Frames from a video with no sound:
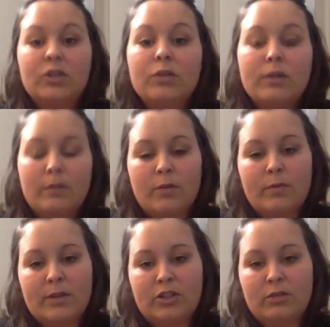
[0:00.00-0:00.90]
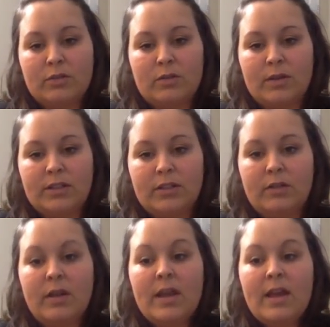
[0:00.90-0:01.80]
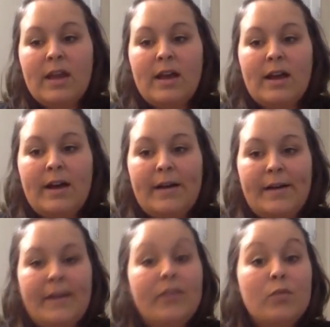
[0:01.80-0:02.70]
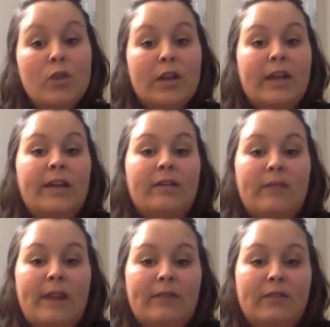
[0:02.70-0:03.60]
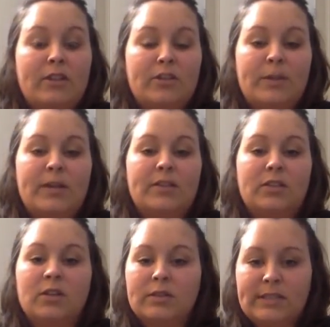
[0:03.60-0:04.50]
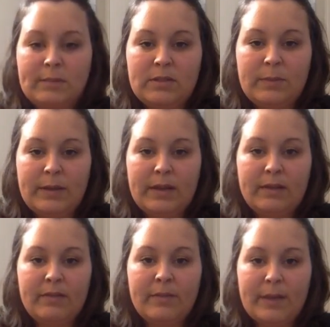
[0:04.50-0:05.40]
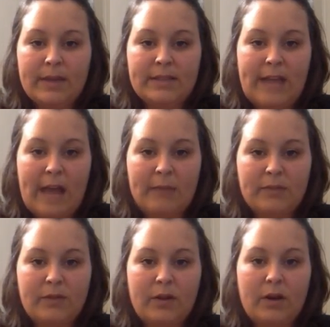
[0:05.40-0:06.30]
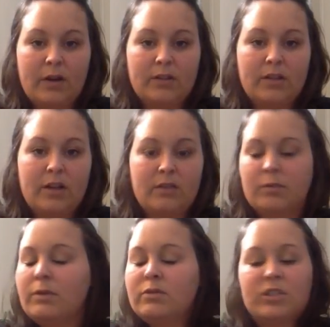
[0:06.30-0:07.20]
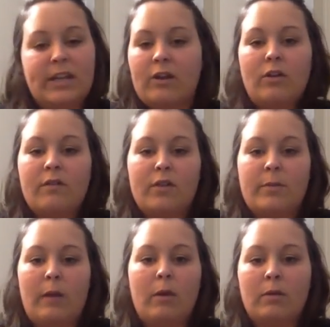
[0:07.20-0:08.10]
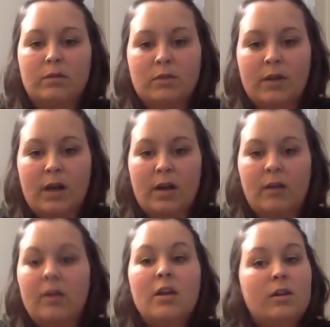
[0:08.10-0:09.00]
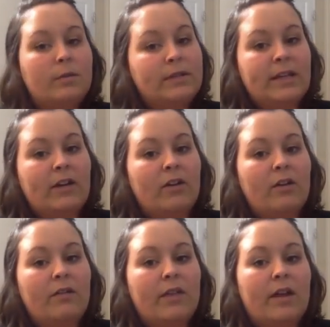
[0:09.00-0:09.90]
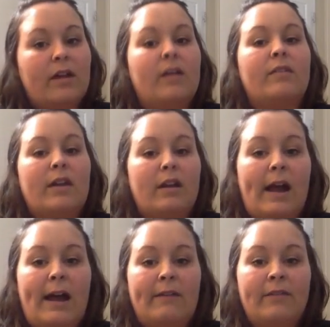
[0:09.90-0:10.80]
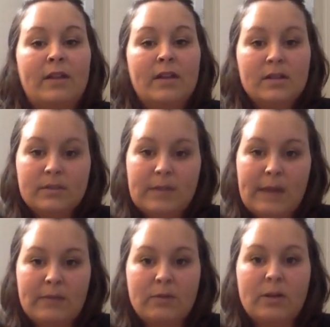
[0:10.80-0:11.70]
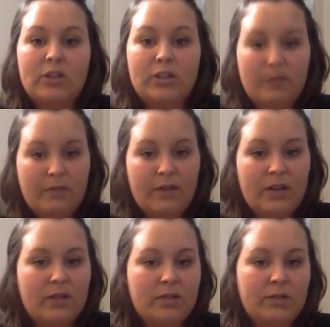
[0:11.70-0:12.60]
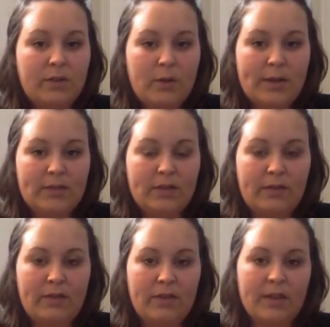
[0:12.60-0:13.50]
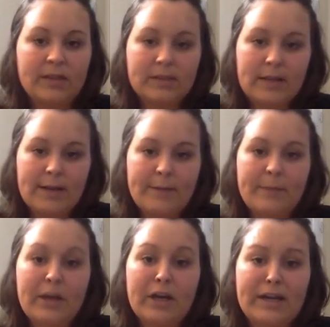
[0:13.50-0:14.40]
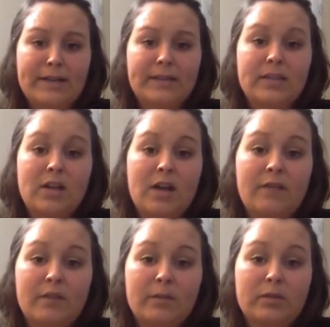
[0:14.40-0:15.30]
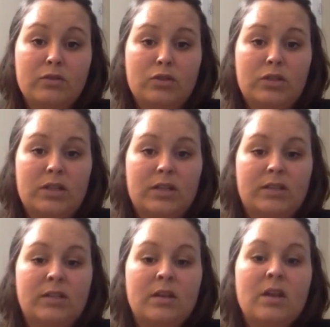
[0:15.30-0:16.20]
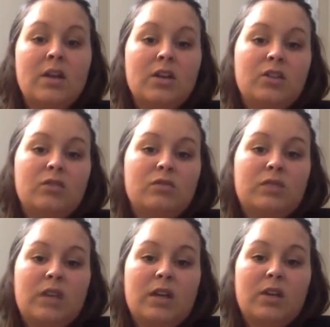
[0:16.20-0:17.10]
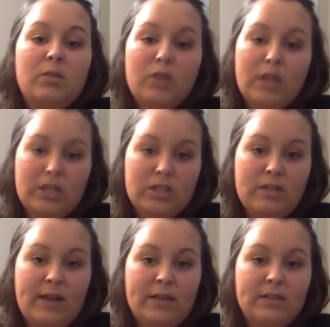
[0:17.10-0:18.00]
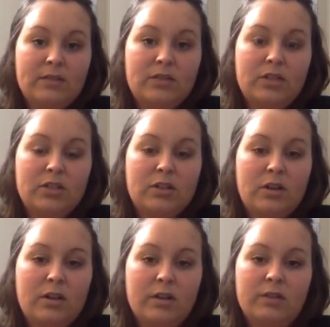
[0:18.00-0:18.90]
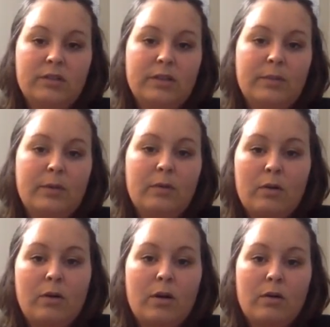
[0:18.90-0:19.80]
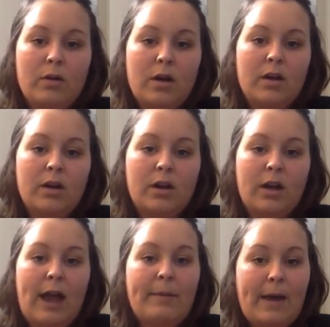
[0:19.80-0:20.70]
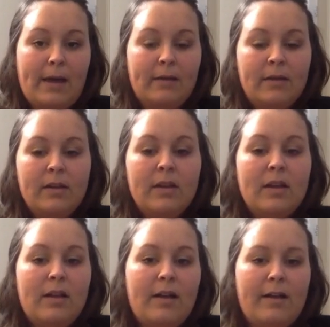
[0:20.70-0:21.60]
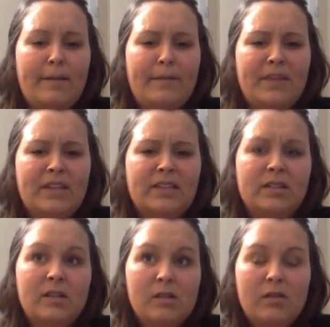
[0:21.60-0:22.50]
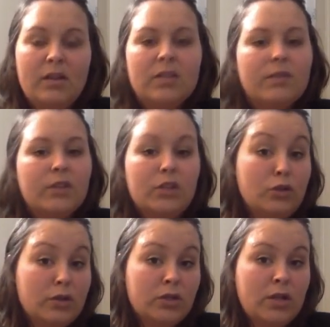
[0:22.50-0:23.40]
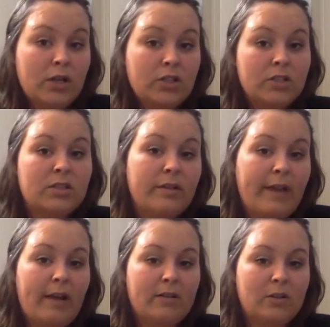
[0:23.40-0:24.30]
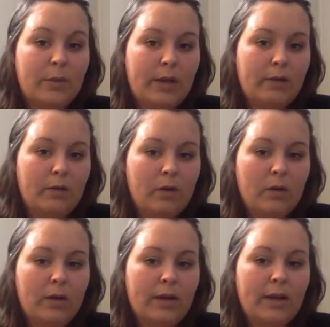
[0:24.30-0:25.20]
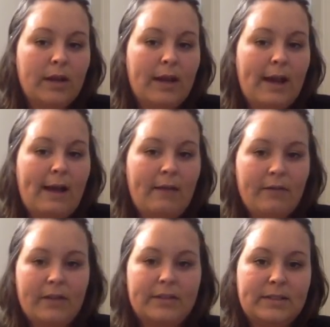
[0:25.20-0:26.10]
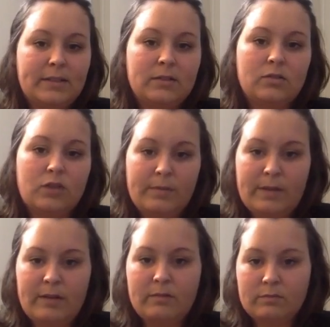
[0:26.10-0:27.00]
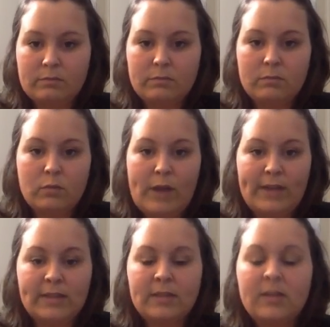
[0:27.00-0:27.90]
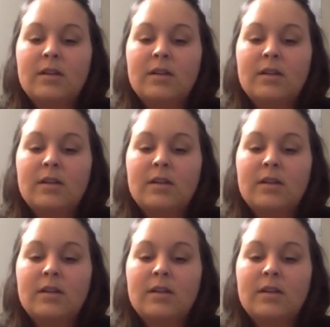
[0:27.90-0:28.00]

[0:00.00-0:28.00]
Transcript: to the room that she was going to in the morning and right after lunch, because those seemed to be the biggest times for her to go. So we would just take her over there no matter what was going on. We'd take her over there and let her have some time to watch the different videos and request for different things. Mary is nonverbal, so she does use a communication device. She's currently using Proloco on her iPad. That's relatively new introduction, so that also played a role in how this treatment went.